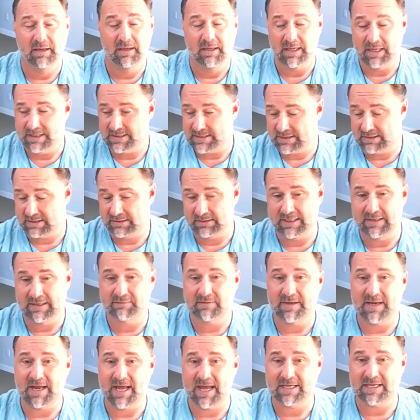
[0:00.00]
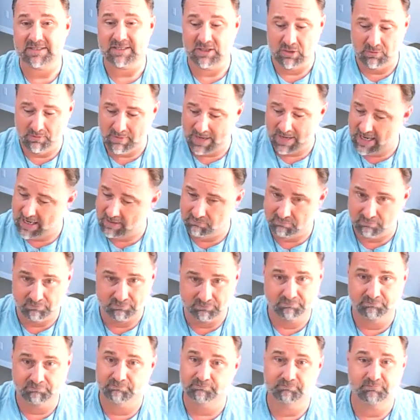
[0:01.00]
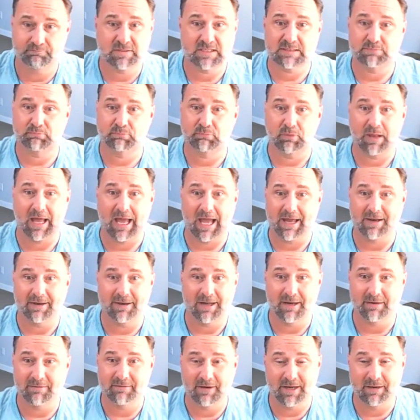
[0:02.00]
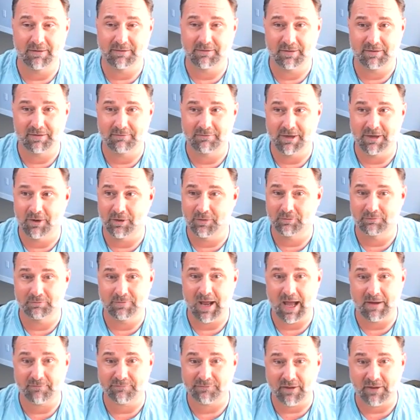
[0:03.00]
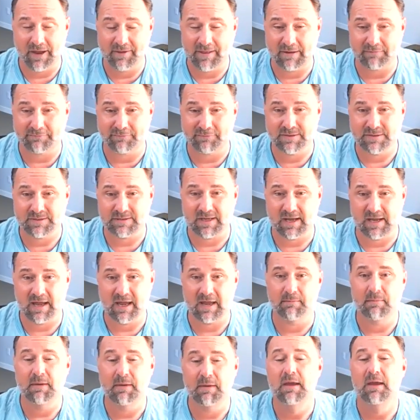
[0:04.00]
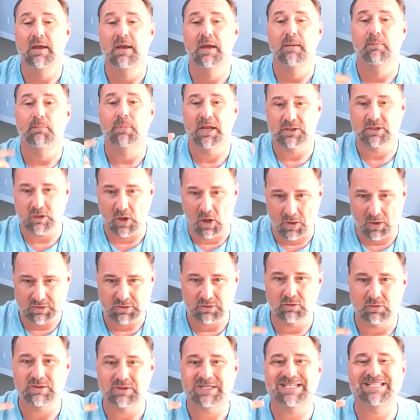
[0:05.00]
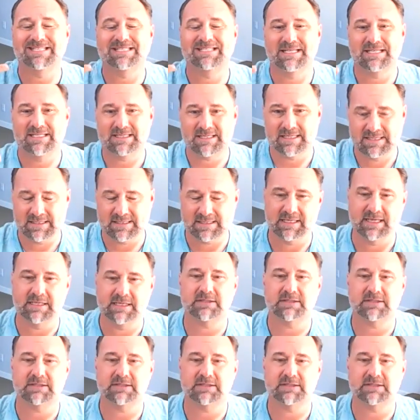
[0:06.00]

is to leave the nest. And you may splat and, and you know not fly that first time, but it's also consistency.